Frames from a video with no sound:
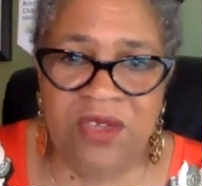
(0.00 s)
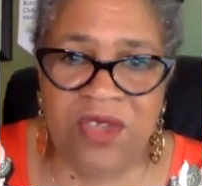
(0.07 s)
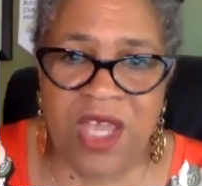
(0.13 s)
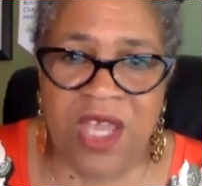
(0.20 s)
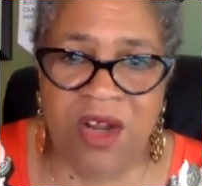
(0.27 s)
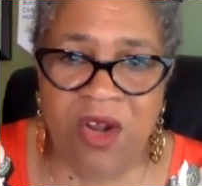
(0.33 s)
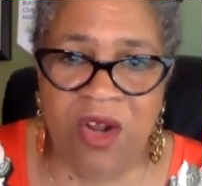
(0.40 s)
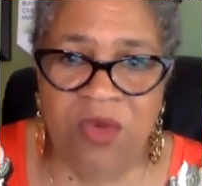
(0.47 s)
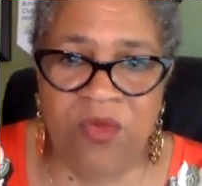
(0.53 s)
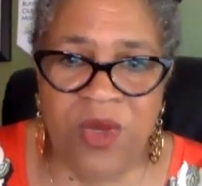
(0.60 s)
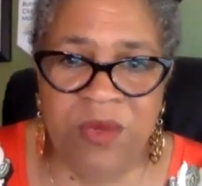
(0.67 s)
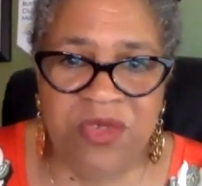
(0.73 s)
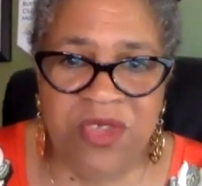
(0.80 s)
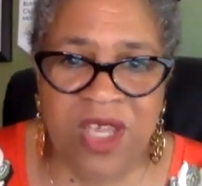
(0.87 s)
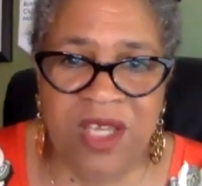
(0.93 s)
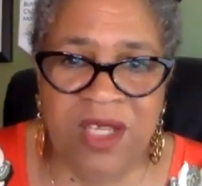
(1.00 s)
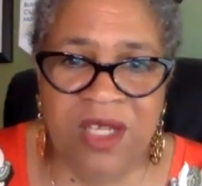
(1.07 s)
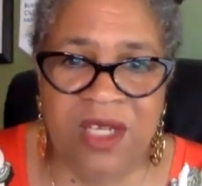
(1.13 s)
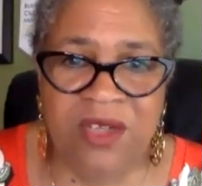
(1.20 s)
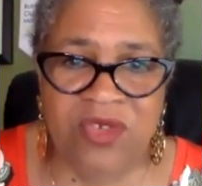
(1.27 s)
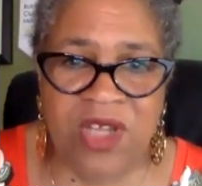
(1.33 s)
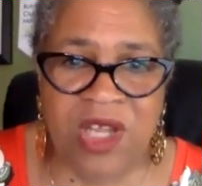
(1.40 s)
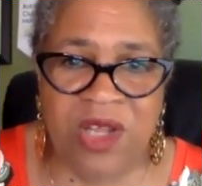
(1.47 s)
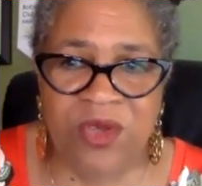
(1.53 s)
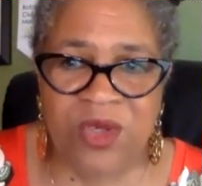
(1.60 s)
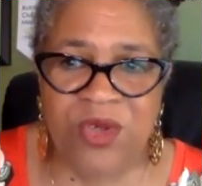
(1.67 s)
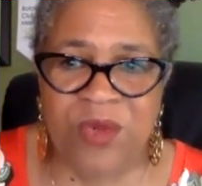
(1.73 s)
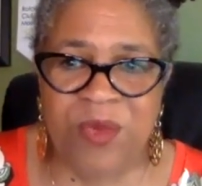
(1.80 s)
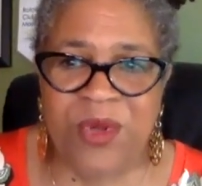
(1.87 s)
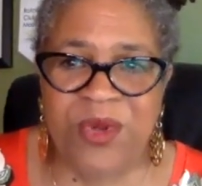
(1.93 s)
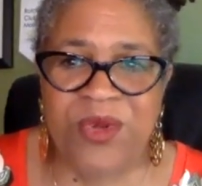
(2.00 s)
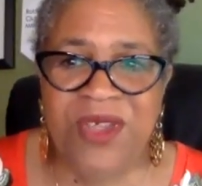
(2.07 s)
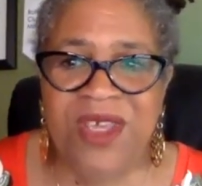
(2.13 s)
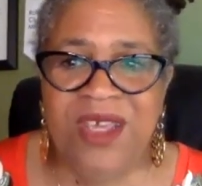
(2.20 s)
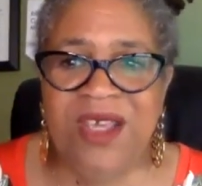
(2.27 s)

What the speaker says: at our website and is downloadable.